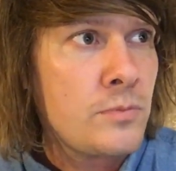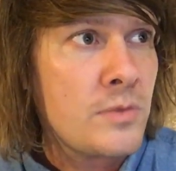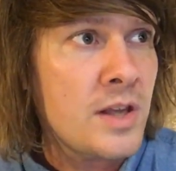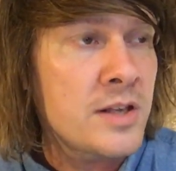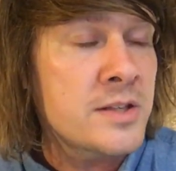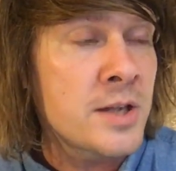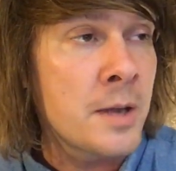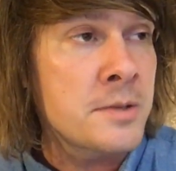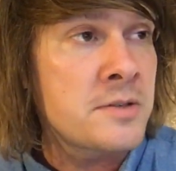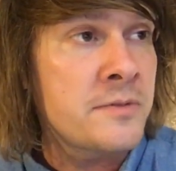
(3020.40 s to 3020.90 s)

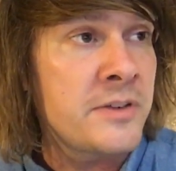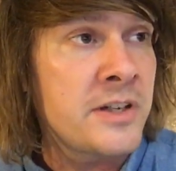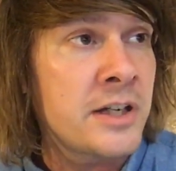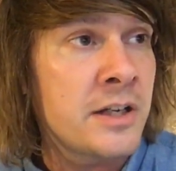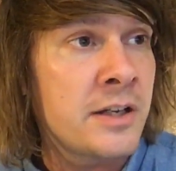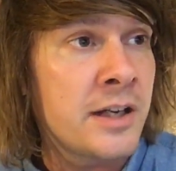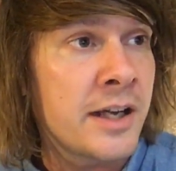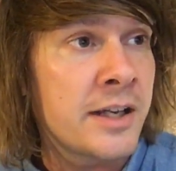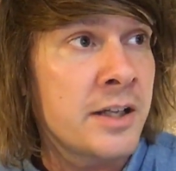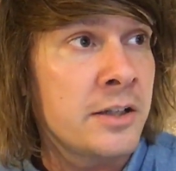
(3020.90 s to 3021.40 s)
types of video
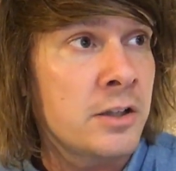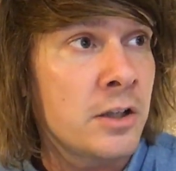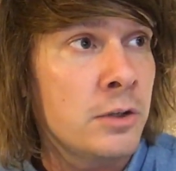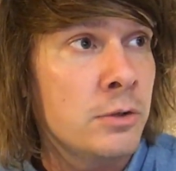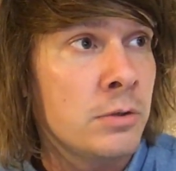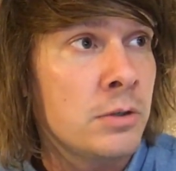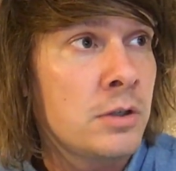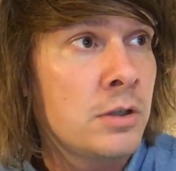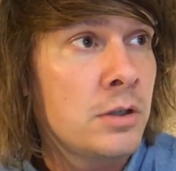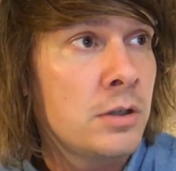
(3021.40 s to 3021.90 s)
that I can do.
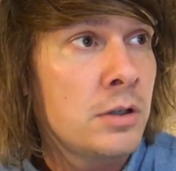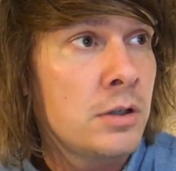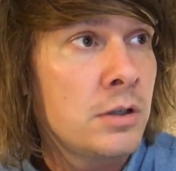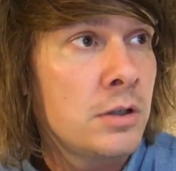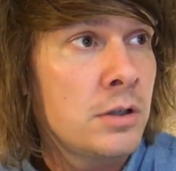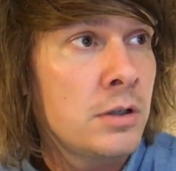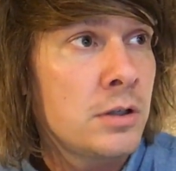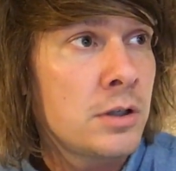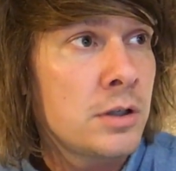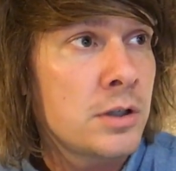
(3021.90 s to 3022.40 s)

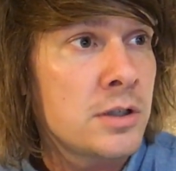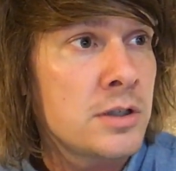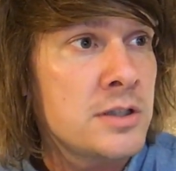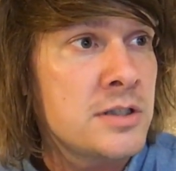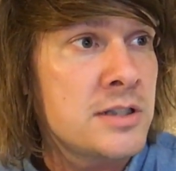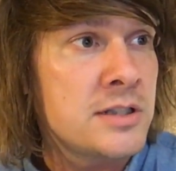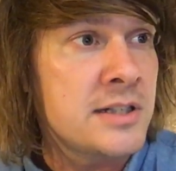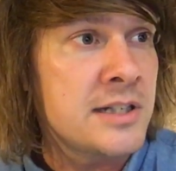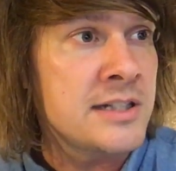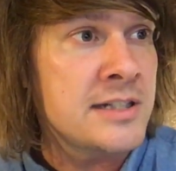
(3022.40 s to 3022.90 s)
Because
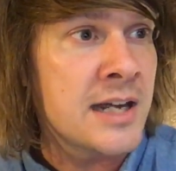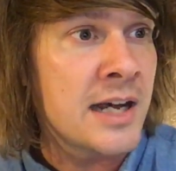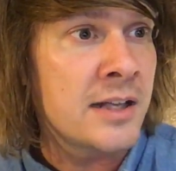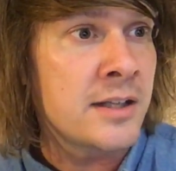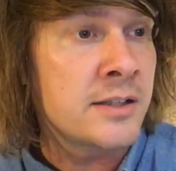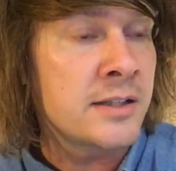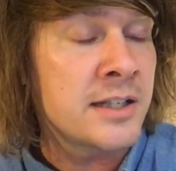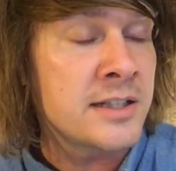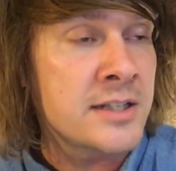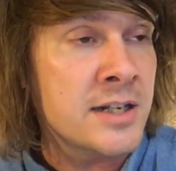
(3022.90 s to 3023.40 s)
these are
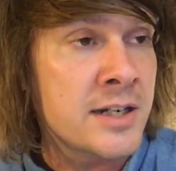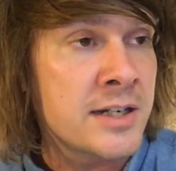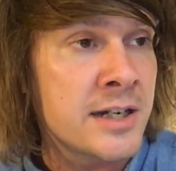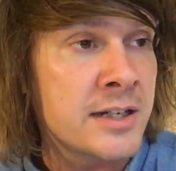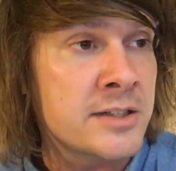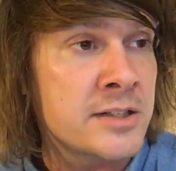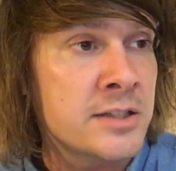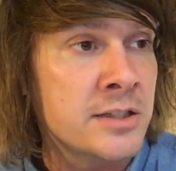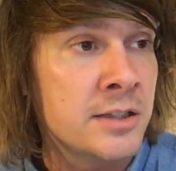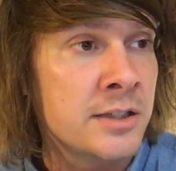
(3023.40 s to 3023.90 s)
the
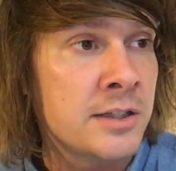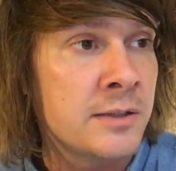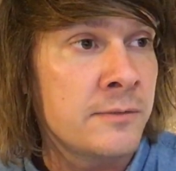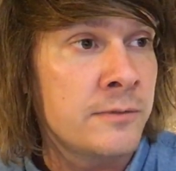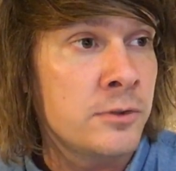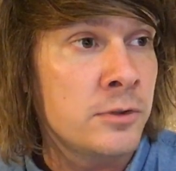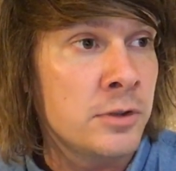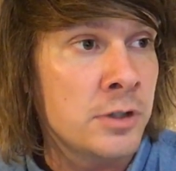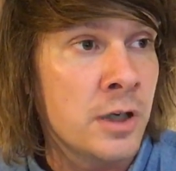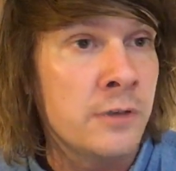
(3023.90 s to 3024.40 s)
actors you're looking
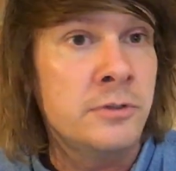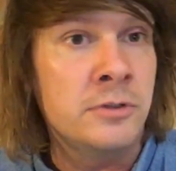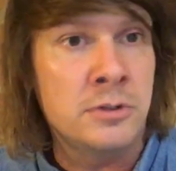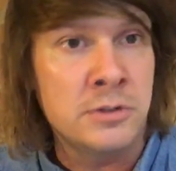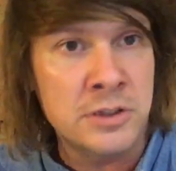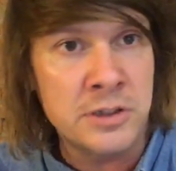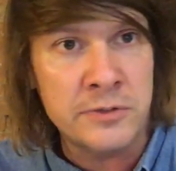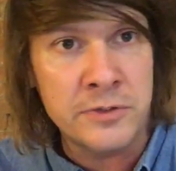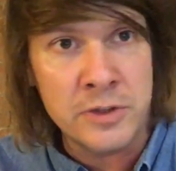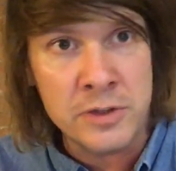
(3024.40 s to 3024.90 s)
for, and other
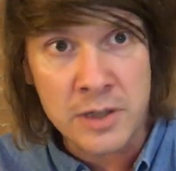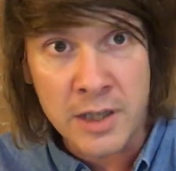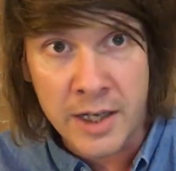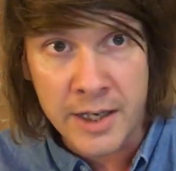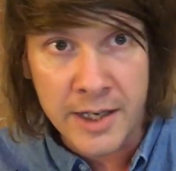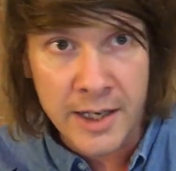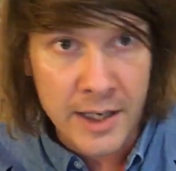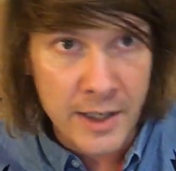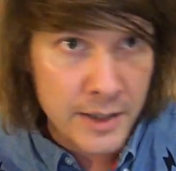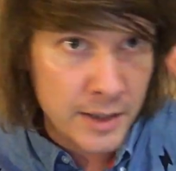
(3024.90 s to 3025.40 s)
interviews like
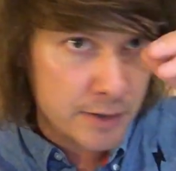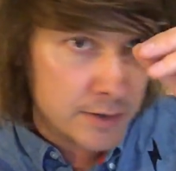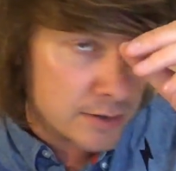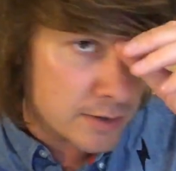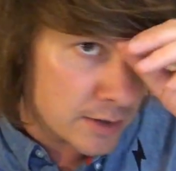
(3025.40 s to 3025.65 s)
that.